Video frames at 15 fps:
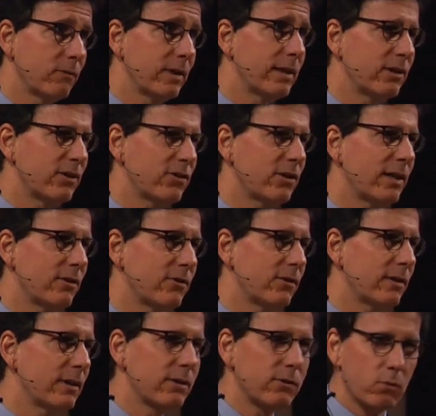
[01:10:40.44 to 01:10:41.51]
in a
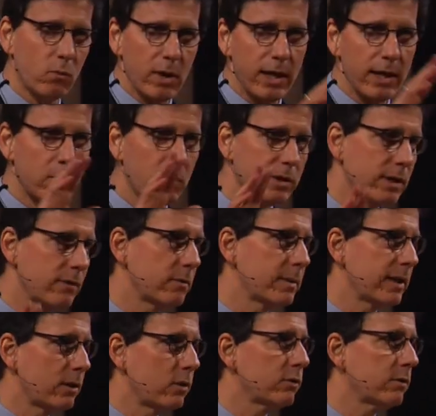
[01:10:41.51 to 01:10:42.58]
sense, in this way in which
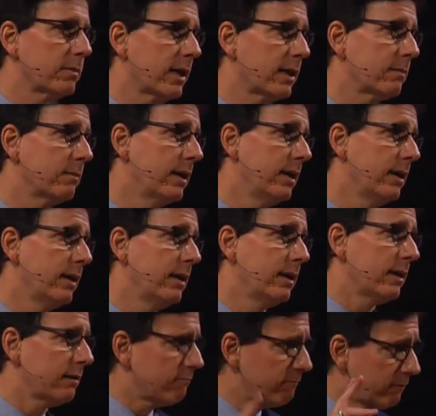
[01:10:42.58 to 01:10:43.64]
everybody knows about him,
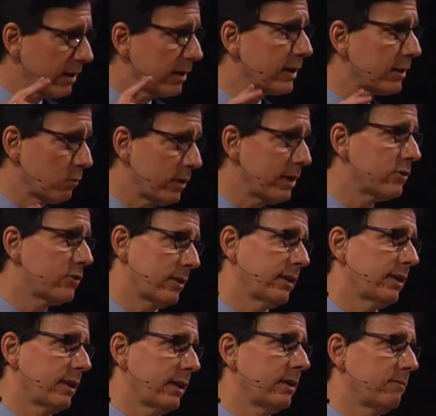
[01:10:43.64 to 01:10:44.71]
fairly
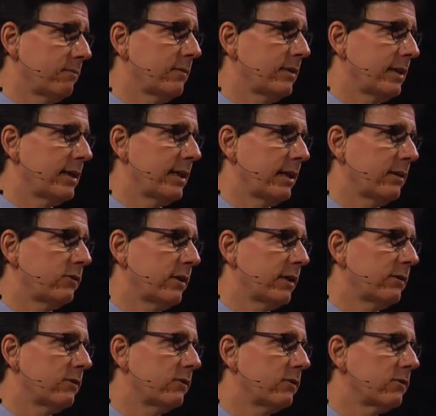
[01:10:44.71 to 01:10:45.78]
recently, in that
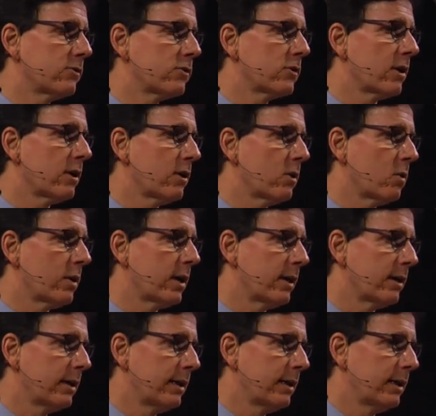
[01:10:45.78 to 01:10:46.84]
sense. So, uh,